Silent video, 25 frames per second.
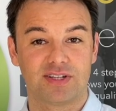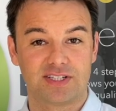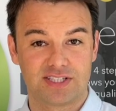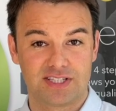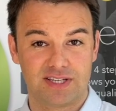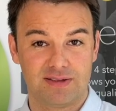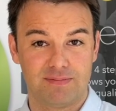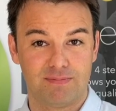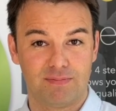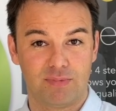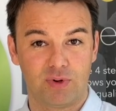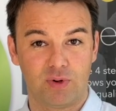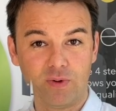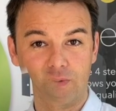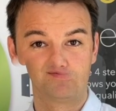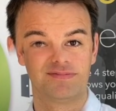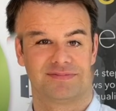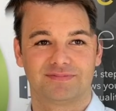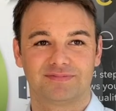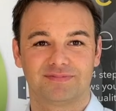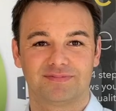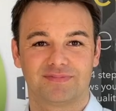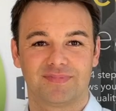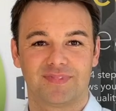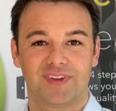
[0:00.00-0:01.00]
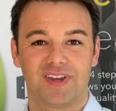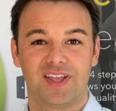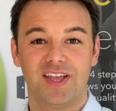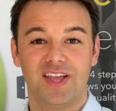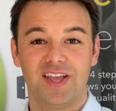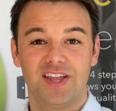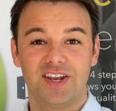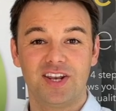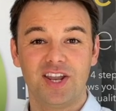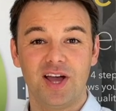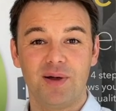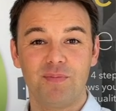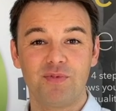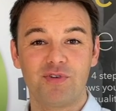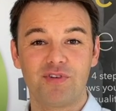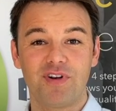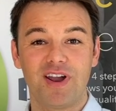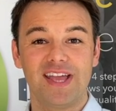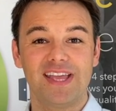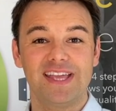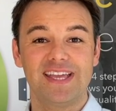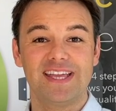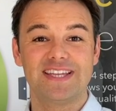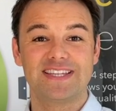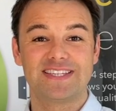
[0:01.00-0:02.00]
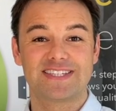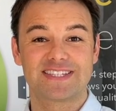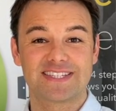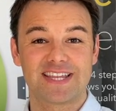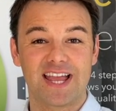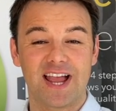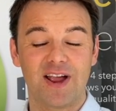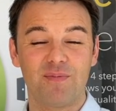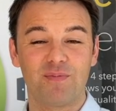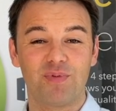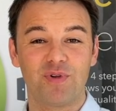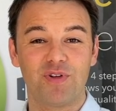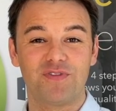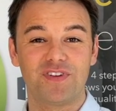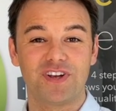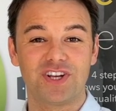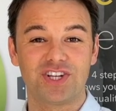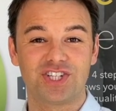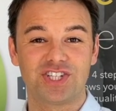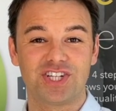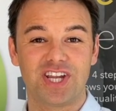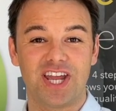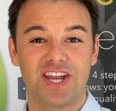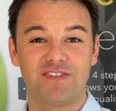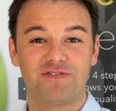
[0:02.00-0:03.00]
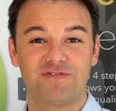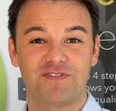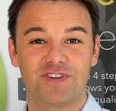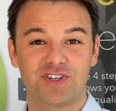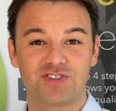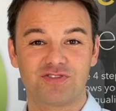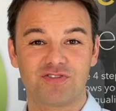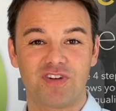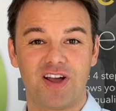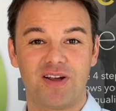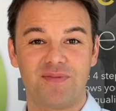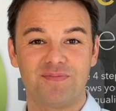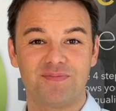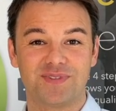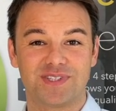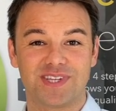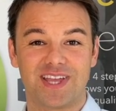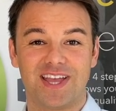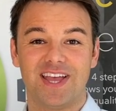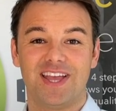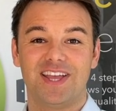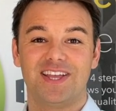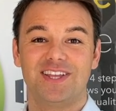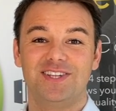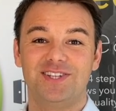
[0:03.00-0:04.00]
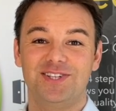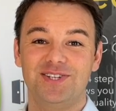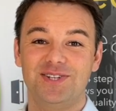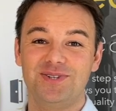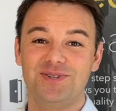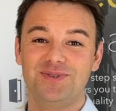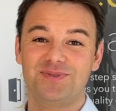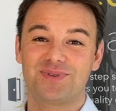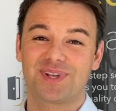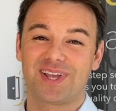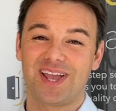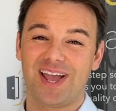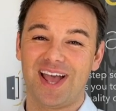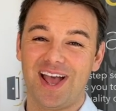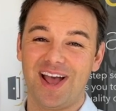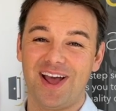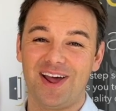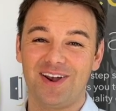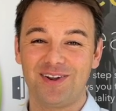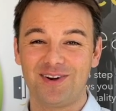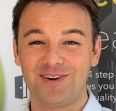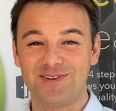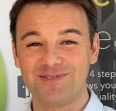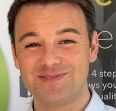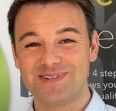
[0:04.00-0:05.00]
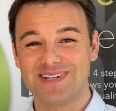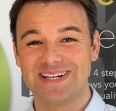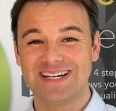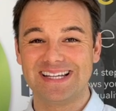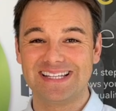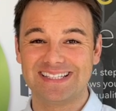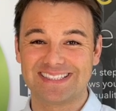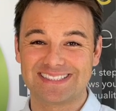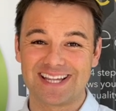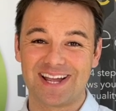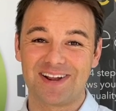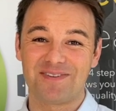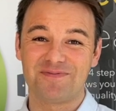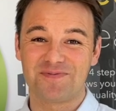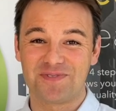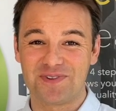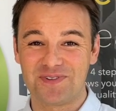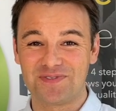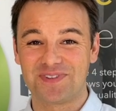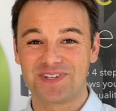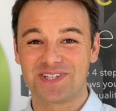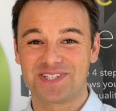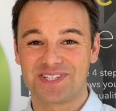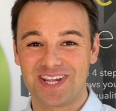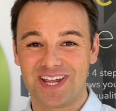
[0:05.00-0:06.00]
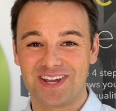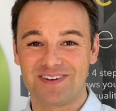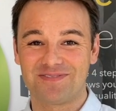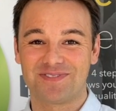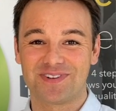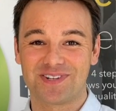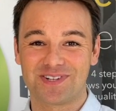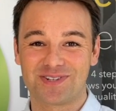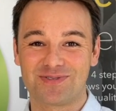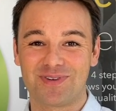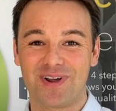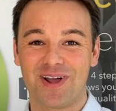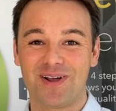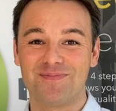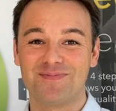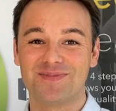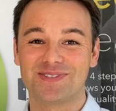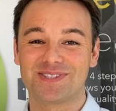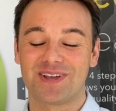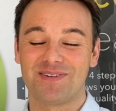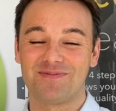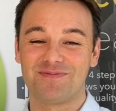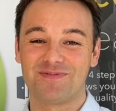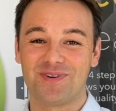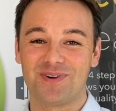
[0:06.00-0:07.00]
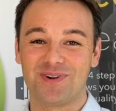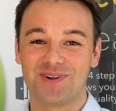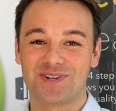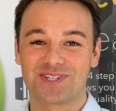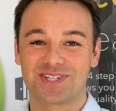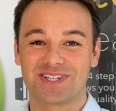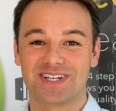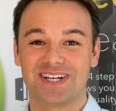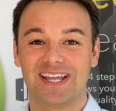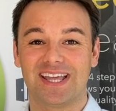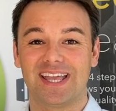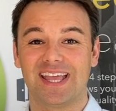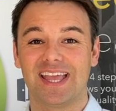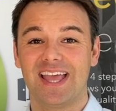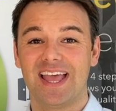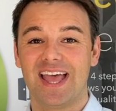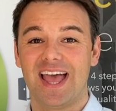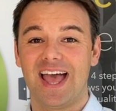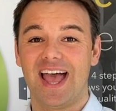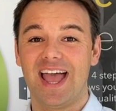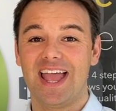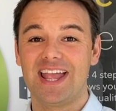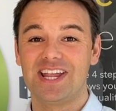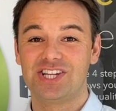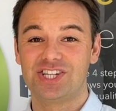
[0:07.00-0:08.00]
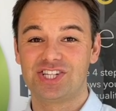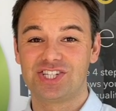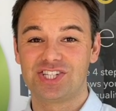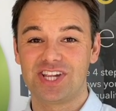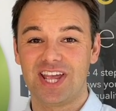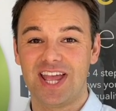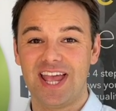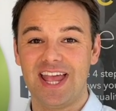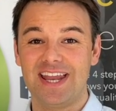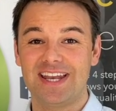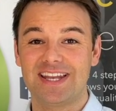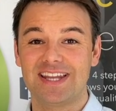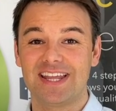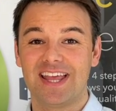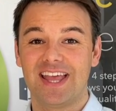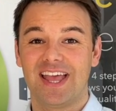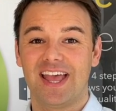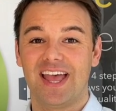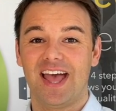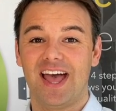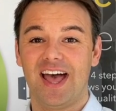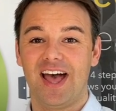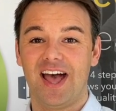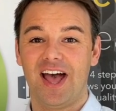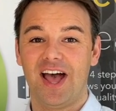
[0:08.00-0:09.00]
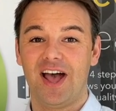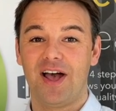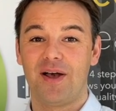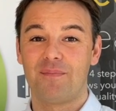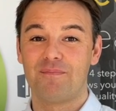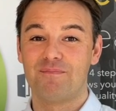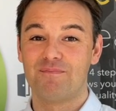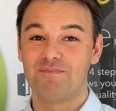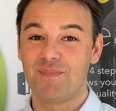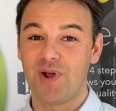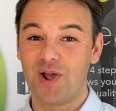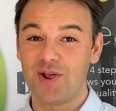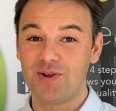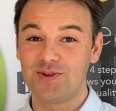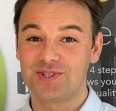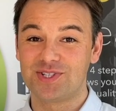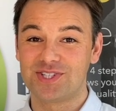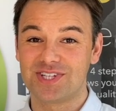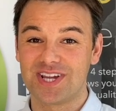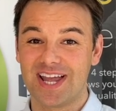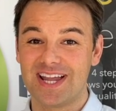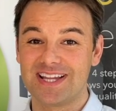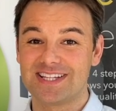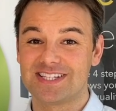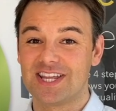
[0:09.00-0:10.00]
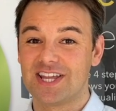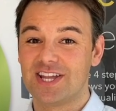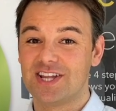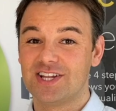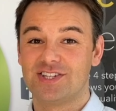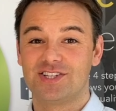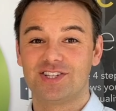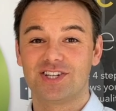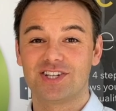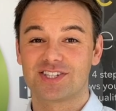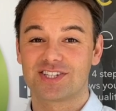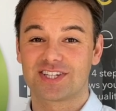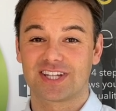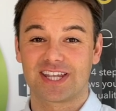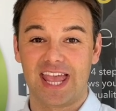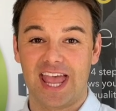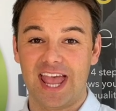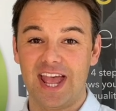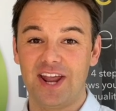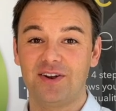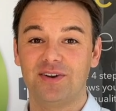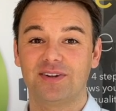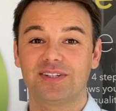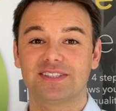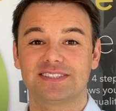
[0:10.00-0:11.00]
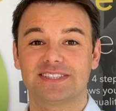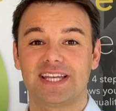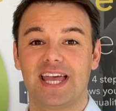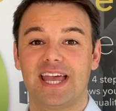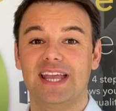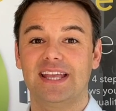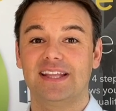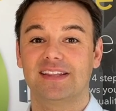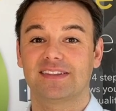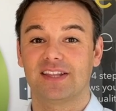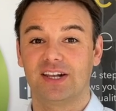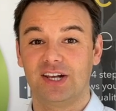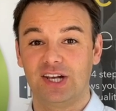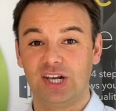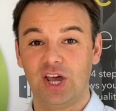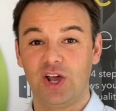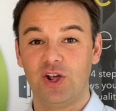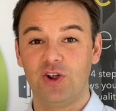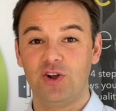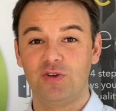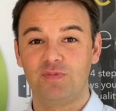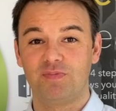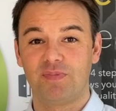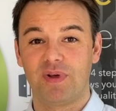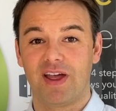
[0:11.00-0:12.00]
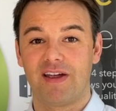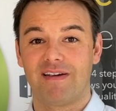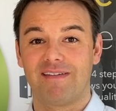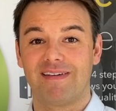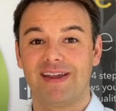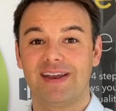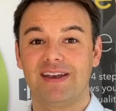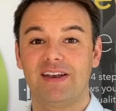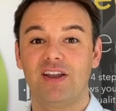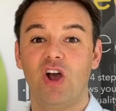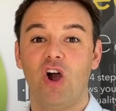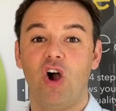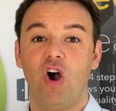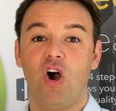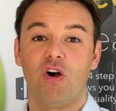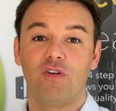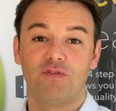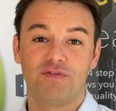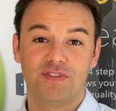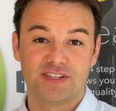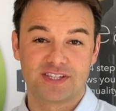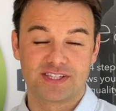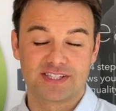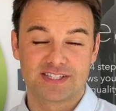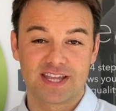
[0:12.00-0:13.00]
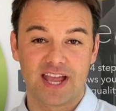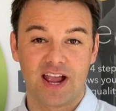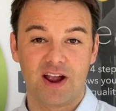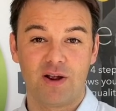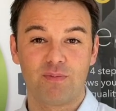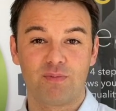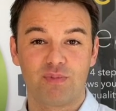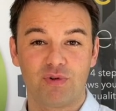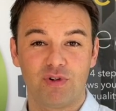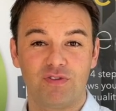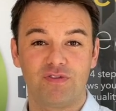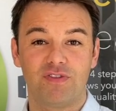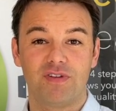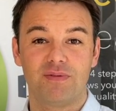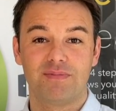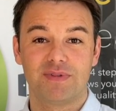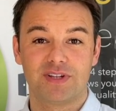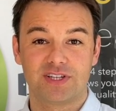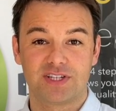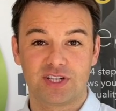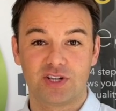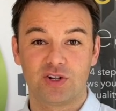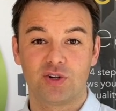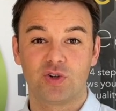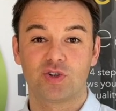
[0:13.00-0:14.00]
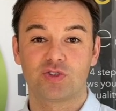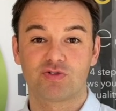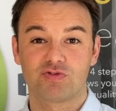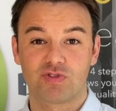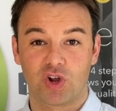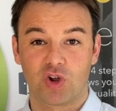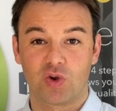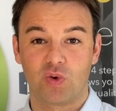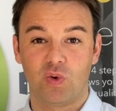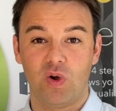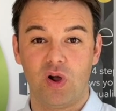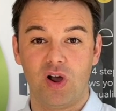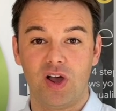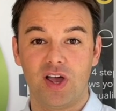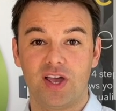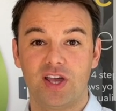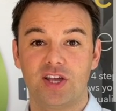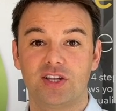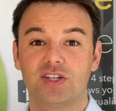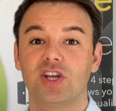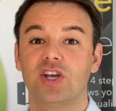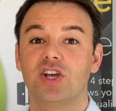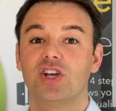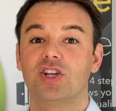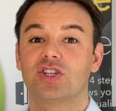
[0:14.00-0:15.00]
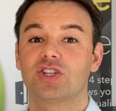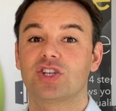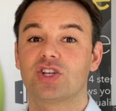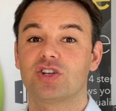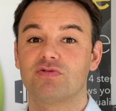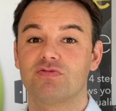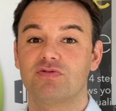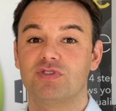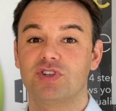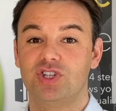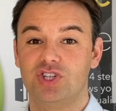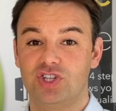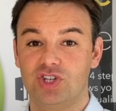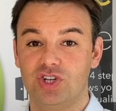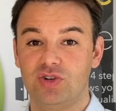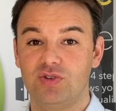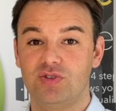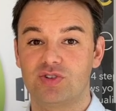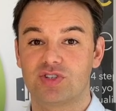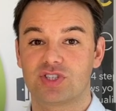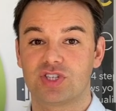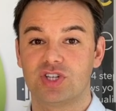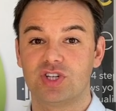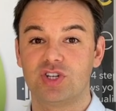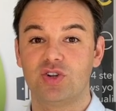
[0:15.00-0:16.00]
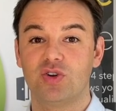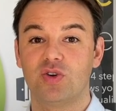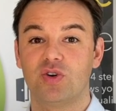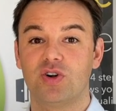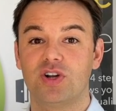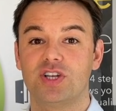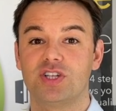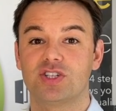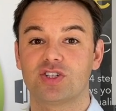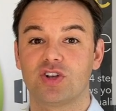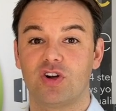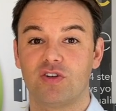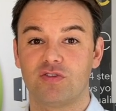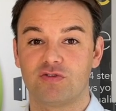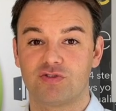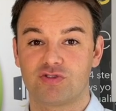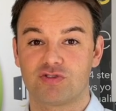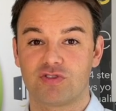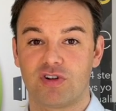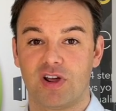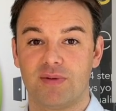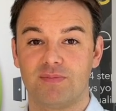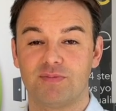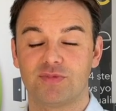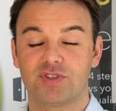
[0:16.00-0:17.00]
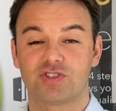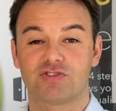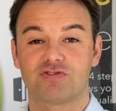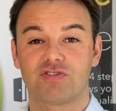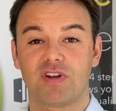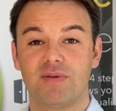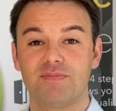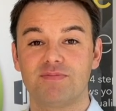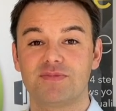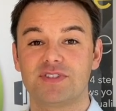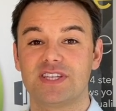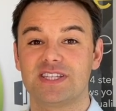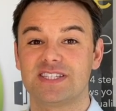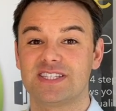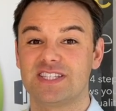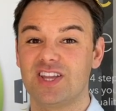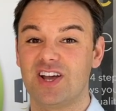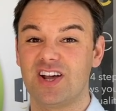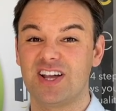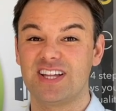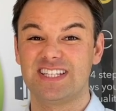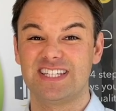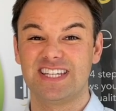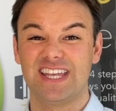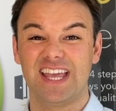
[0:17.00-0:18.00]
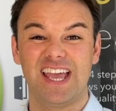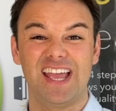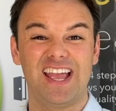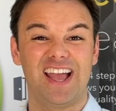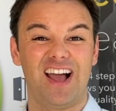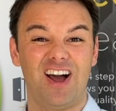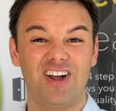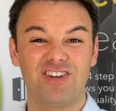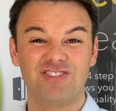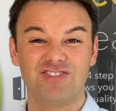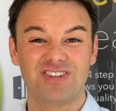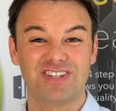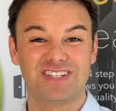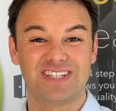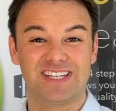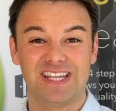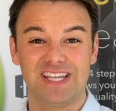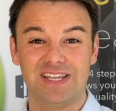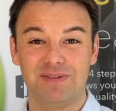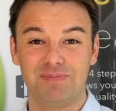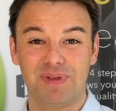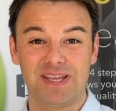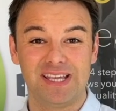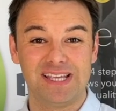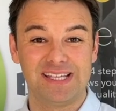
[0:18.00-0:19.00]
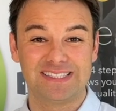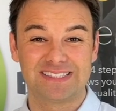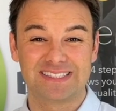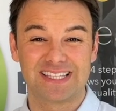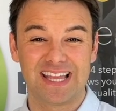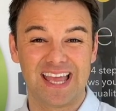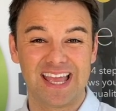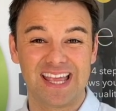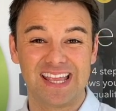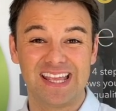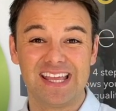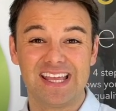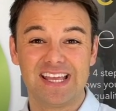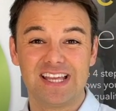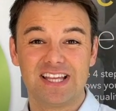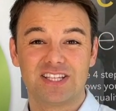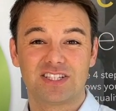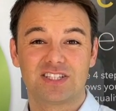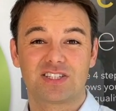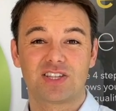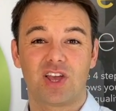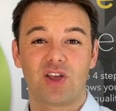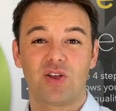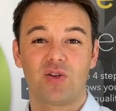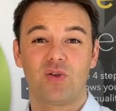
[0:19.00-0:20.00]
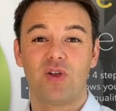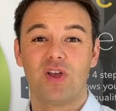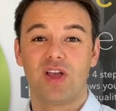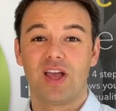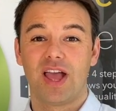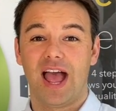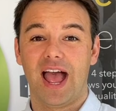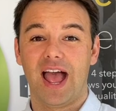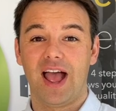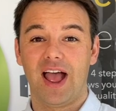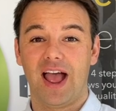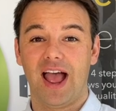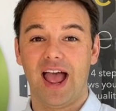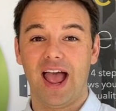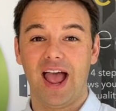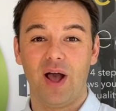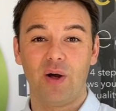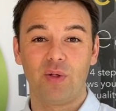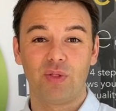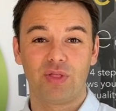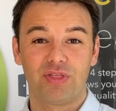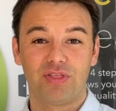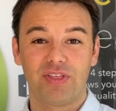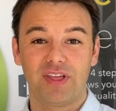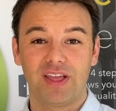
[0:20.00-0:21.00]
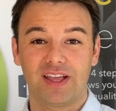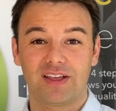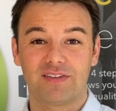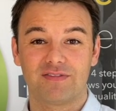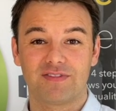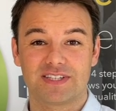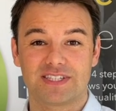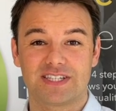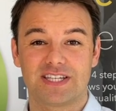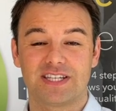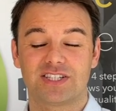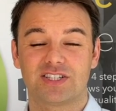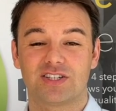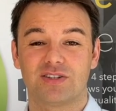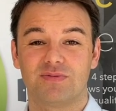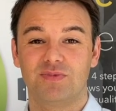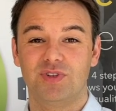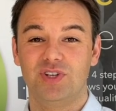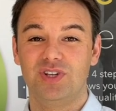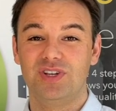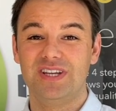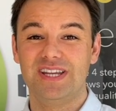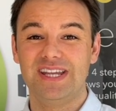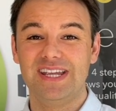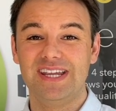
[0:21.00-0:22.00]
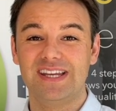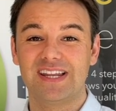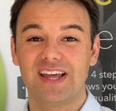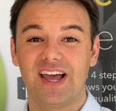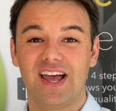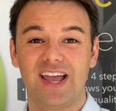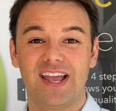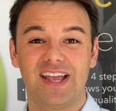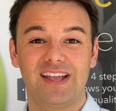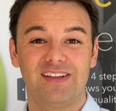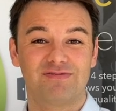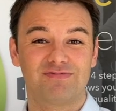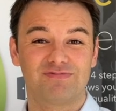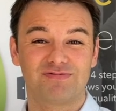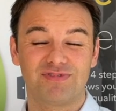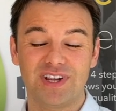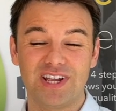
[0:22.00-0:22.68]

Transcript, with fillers: cymbal. Number eight is soundproofing a shed for drums. You cannot really soundproof a shed for drums, unfortunately. A shed, uh, most sheds just cannot take the load bearing of the soundproofing materials required to reduce the noise of drums. Drums is ninety-eight, one hundred D B, say, so how thick of a system? You need a three